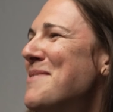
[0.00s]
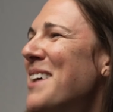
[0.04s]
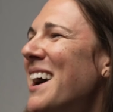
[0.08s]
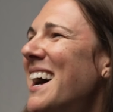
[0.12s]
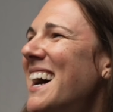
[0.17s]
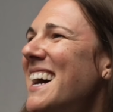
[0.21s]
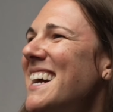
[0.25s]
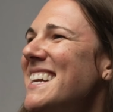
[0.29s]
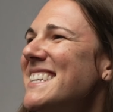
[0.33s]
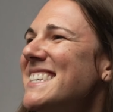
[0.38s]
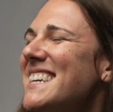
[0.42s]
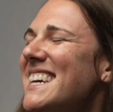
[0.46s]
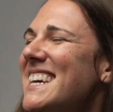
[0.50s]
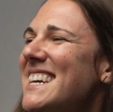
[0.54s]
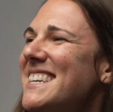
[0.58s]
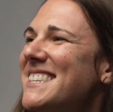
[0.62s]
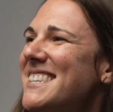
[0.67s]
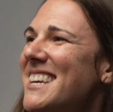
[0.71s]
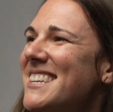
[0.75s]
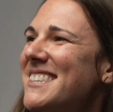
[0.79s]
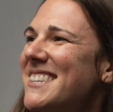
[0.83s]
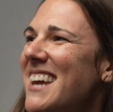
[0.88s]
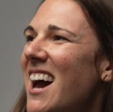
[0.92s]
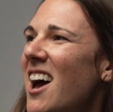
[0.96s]
but he
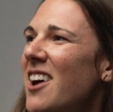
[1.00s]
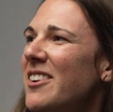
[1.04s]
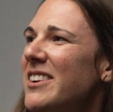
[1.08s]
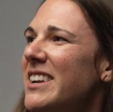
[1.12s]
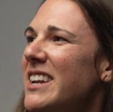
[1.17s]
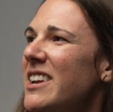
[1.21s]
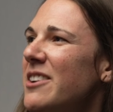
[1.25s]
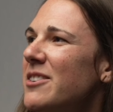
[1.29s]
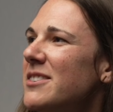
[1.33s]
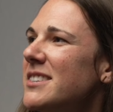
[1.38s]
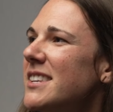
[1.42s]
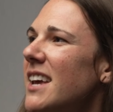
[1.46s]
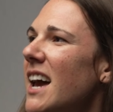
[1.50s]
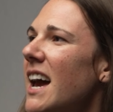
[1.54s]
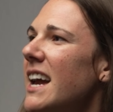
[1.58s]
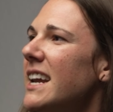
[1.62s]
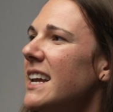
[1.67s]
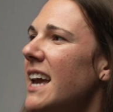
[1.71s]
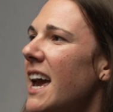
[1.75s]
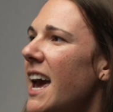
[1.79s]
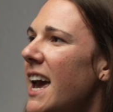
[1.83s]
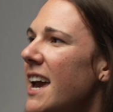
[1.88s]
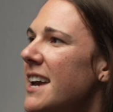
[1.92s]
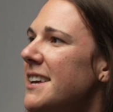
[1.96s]
sits down and he was
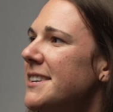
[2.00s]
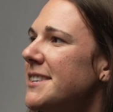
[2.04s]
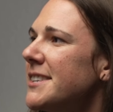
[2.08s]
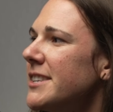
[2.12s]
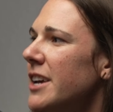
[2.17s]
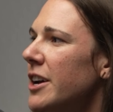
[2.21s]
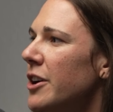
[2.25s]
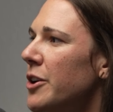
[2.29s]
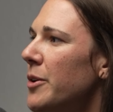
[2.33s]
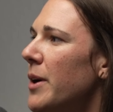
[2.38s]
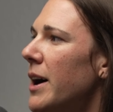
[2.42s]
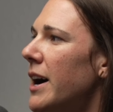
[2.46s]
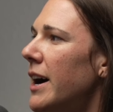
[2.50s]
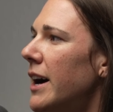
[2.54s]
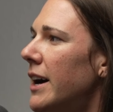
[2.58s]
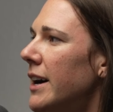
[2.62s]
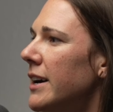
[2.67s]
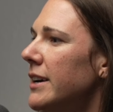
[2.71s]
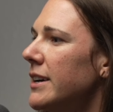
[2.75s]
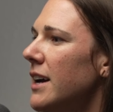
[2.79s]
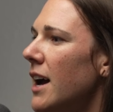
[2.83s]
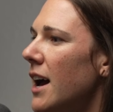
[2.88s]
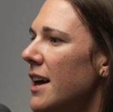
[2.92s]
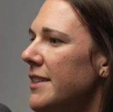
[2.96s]
like, hey, so
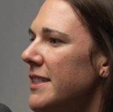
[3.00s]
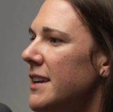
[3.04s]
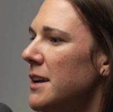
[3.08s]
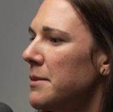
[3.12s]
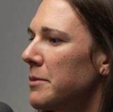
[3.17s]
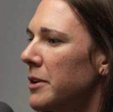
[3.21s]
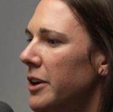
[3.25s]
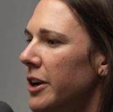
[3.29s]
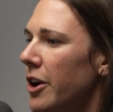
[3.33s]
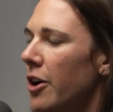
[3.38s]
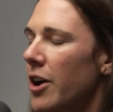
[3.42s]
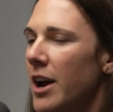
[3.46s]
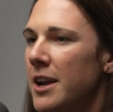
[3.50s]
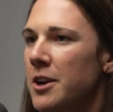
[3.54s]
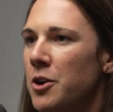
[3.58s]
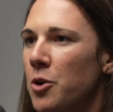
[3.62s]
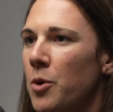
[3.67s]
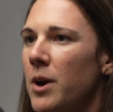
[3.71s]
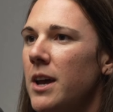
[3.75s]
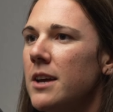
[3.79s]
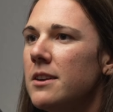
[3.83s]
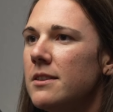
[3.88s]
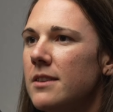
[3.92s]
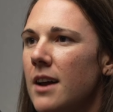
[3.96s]
uh, I think I'm going to go ahead and
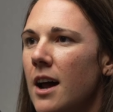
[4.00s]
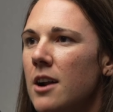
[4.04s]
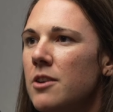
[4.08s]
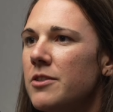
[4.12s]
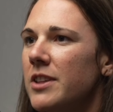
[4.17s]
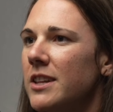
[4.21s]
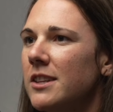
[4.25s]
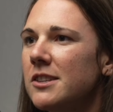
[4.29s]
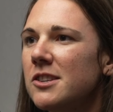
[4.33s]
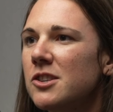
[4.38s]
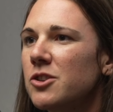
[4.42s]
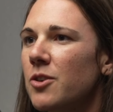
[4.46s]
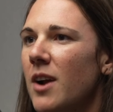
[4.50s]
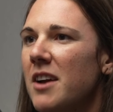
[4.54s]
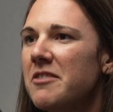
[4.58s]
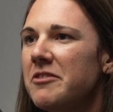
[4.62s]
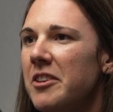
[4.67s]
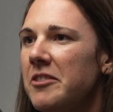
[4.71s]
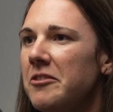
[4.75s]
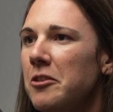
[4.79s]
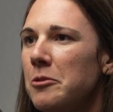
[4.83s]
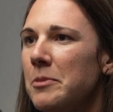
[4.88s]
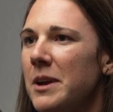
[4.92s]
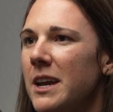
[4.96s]
quit. I don't think this is the right
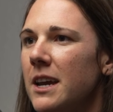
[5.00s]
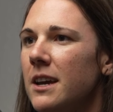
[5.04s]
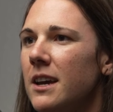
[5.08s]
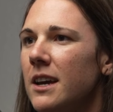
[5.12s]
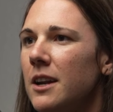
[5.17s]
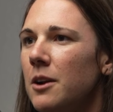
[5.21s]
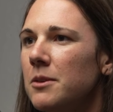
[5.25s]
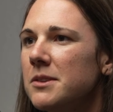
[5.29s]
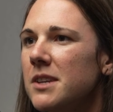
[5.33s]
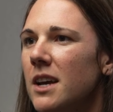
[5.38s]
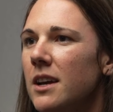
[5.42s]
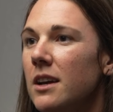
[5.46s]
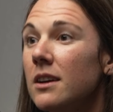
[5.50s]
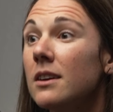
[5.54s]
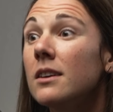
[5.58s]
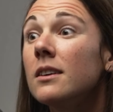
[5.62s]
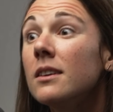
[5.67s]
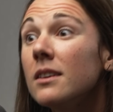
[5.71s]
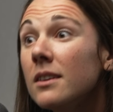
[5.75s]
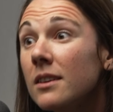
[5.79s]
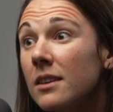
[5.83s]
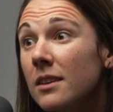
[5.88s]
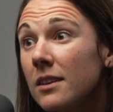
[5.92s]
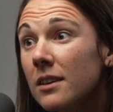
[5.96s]
fit for me. And I was like,
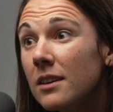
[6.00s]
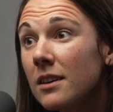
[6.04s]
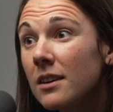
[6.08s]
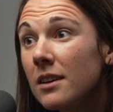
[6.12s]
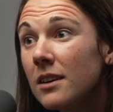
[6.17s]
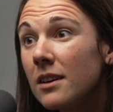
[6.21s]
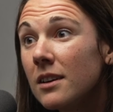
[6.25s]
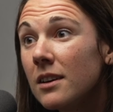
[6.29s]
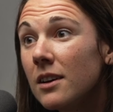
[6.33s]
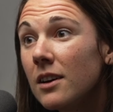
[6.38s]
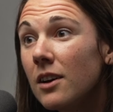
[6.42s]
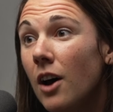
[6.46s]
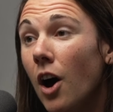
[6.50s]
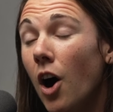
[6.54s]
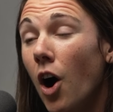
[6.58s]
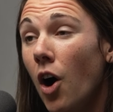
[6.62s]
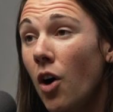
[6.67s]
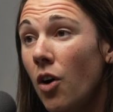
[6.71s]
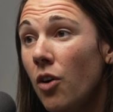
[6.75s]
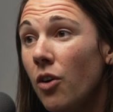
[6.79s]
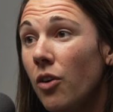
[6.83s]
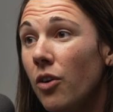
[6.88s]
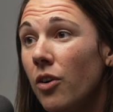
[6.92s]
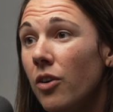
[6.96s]

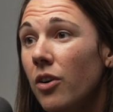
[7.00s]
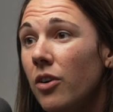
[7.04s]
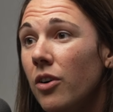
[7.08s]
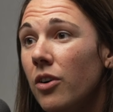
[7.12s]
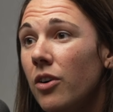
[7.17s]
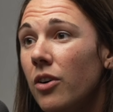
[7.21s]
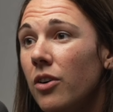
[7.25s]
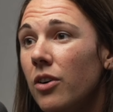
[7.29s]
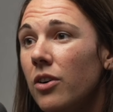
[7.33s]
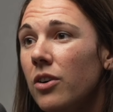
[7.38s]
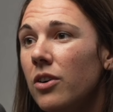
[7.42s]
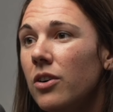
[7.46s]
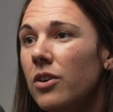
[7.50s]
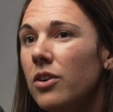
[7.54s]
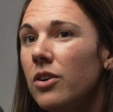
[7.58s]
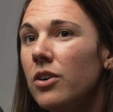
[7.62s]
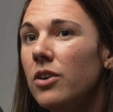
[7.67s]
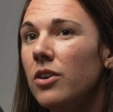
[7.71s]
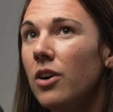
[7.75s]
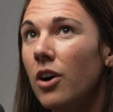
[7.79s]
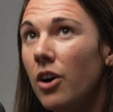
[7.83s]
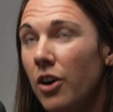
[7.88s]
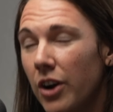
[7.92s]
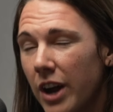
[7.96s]
oh,
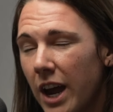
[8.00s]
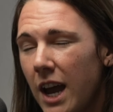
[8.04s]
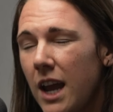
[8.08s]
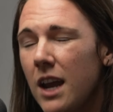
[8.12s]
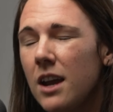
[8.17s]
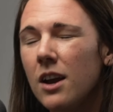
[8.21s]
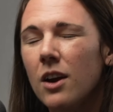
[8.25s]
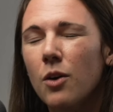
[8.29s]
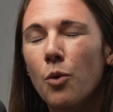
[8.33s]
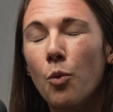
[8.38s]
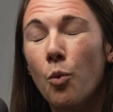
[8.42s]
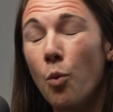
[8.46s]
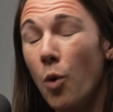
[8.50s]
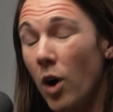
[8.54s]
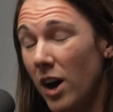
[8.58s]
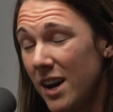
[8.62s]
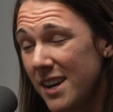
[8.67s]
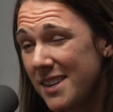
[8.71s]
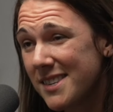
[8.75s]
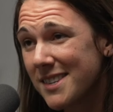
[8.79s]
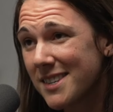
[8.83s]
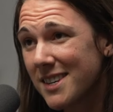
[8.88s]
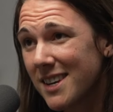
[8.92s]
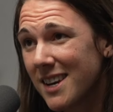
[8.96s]
okay,
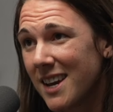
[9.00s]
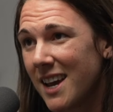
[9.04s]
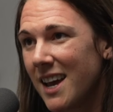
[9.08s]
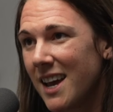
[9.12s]
what?